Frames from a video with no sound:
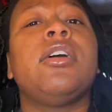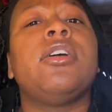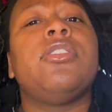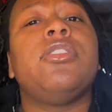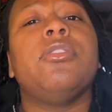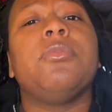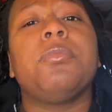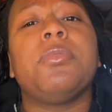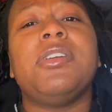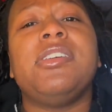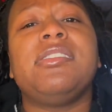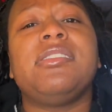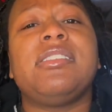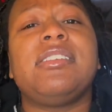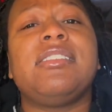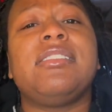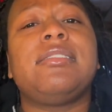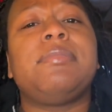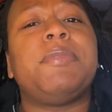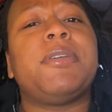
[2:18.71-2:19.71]
The reason
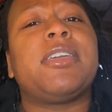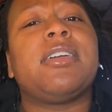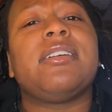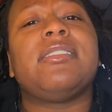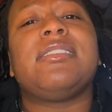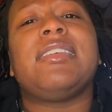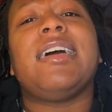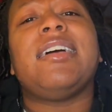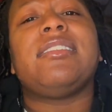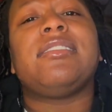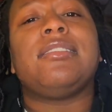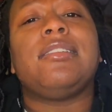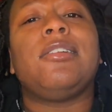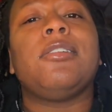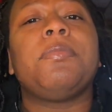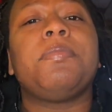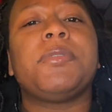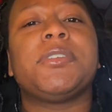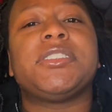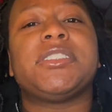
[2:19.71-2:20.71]
is because that 0%
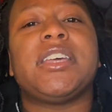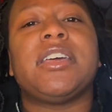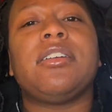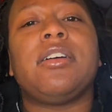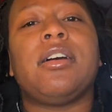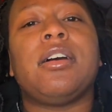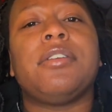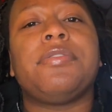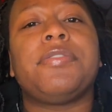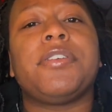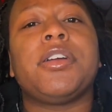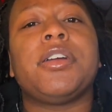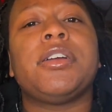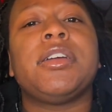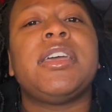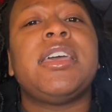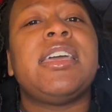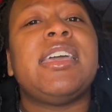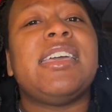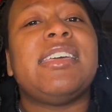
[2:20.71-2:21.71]
offer
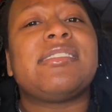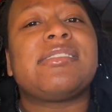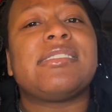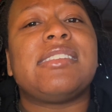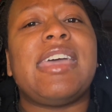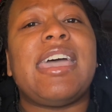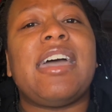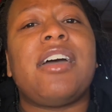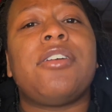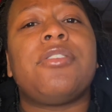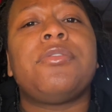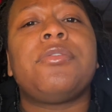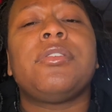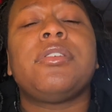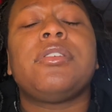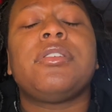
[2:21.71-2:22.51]
is now